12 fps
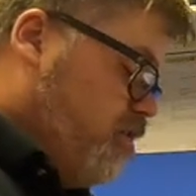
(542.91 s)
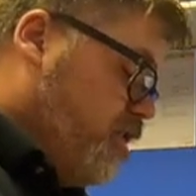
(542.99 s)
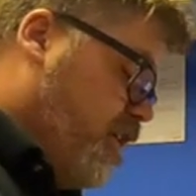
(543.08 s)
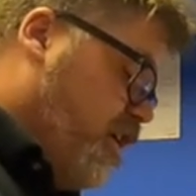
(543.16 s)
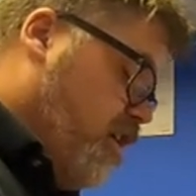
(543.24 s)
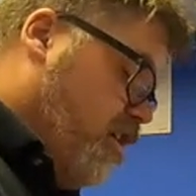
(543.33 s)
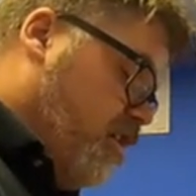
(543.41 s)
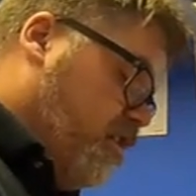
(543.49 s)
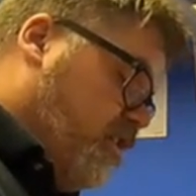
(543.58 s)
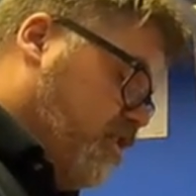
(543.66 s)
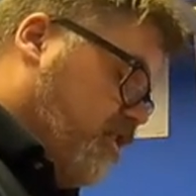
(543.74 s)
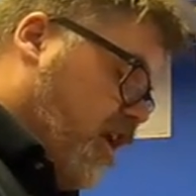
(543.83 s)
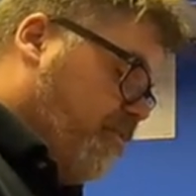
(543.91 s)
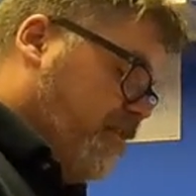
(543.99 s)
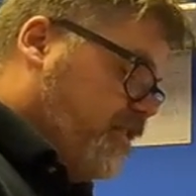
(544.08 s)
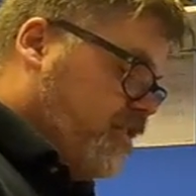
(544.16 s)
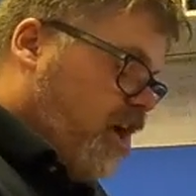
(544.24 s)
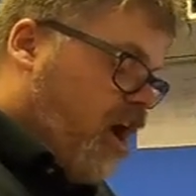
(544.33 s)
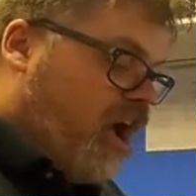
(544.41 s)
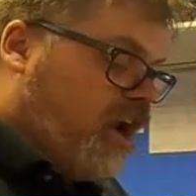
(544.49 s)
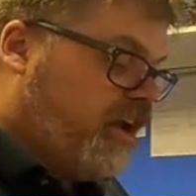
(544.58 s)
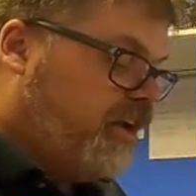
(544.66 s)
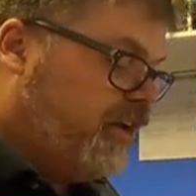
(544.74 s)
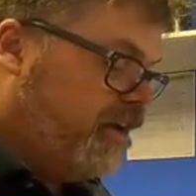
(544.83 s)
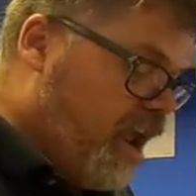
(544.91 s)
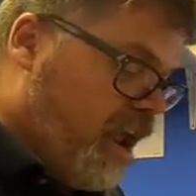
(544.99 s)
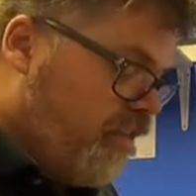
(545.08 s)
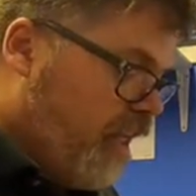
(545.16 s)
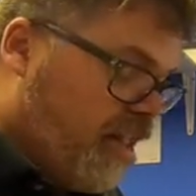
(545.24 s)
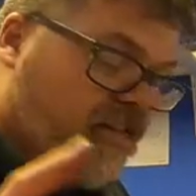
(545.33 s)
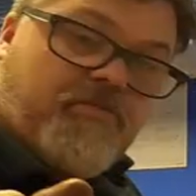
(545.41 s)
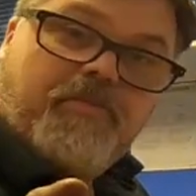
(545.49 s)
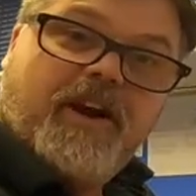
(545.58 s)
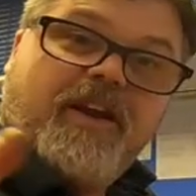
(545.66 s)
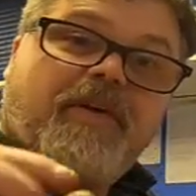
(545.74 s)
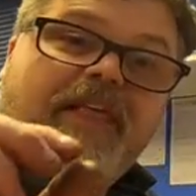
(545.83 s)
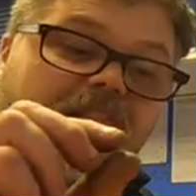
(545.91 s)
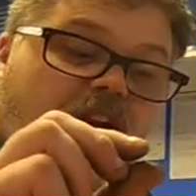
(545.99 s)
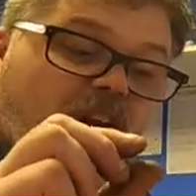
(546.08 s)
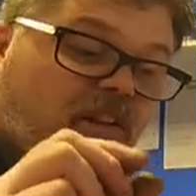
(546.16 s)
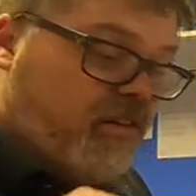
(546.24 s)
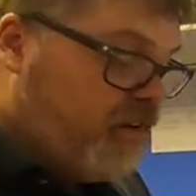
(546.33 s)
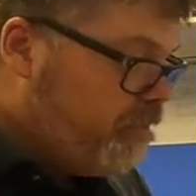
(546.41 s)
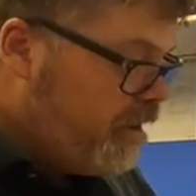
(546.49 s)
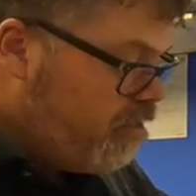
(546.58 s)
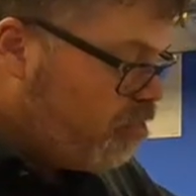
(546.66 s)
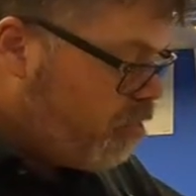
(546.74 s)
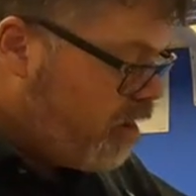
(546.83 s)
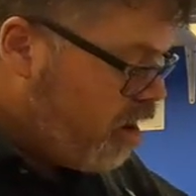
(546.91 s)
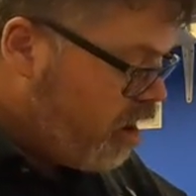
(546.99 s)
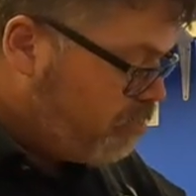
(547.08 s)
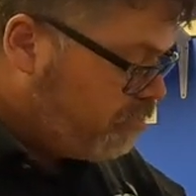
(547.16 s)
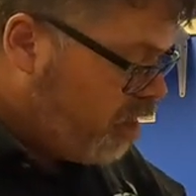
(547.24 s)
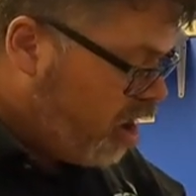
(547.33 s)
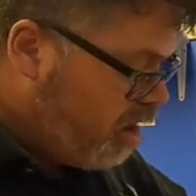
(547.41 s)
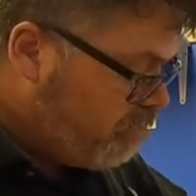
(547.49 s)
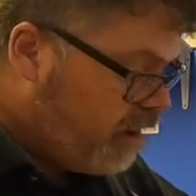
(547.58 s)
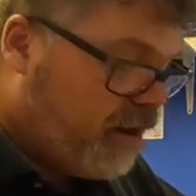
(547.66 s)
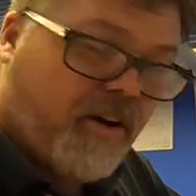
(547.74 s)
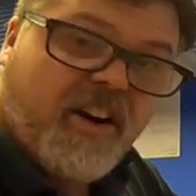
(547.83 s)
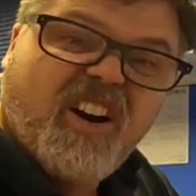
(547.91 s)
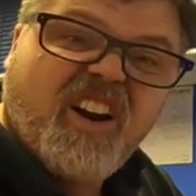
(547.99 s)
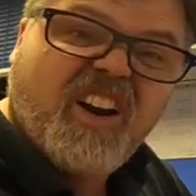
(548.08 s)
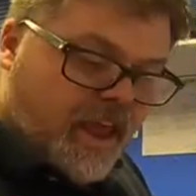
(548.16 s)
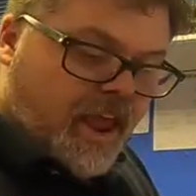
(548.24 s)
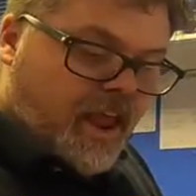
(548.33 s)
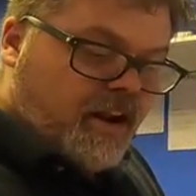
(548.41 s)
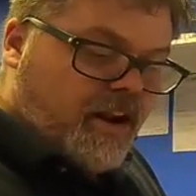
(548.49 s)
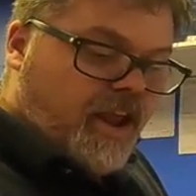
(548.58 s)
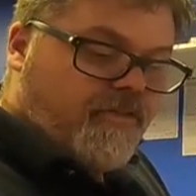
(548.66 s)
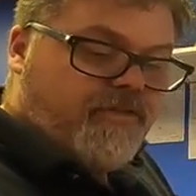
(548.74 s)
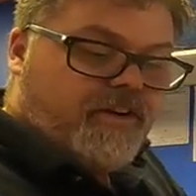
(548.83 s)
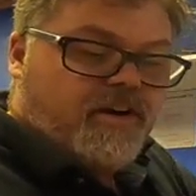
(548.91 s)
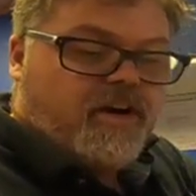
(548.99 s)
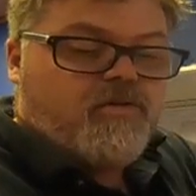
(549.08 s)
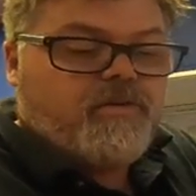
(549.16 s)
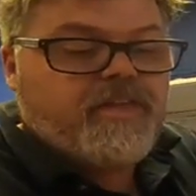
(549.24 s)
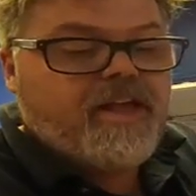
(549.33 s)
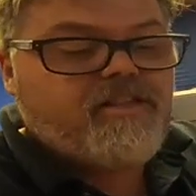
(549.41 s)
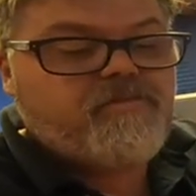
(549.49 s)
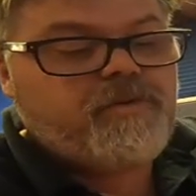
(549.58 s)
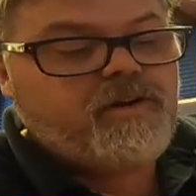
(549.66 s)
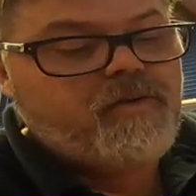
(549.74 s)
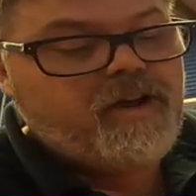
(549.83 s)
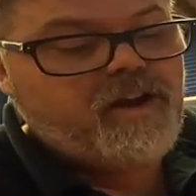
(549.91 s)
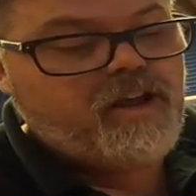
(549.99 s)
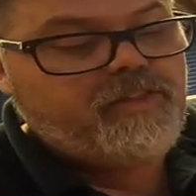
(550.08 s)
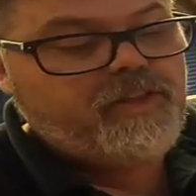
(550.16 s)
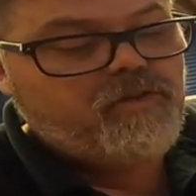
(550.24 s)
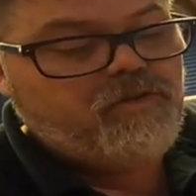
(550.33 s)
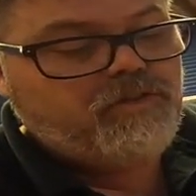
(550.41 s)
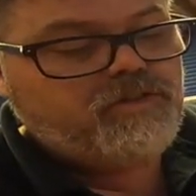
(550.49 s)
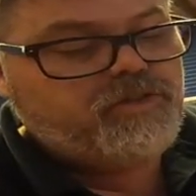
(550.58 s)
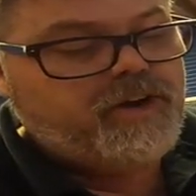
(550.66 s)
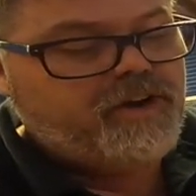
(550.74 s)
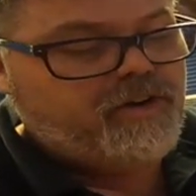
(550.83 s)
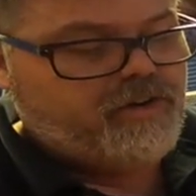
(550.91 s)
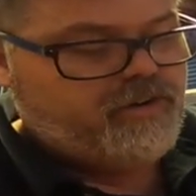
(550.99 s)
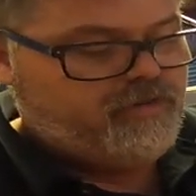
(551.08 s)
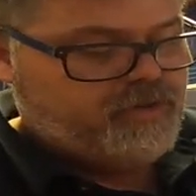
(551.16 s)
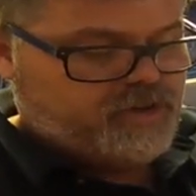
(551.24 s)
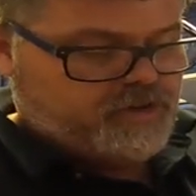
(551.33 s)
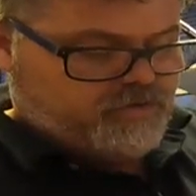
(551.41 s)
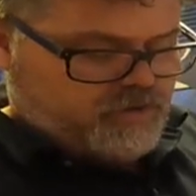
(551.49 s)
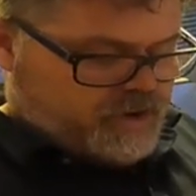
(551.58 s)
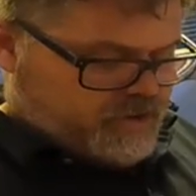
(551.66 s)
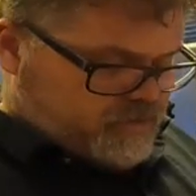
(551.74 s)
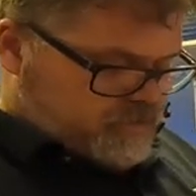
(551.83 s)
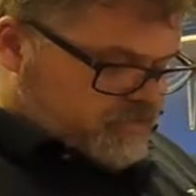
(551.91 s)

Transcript: goes here to stop the stock. And that spring, that little Luna piece, went up top here. And I figured out where that spring went on the old trigger, which is right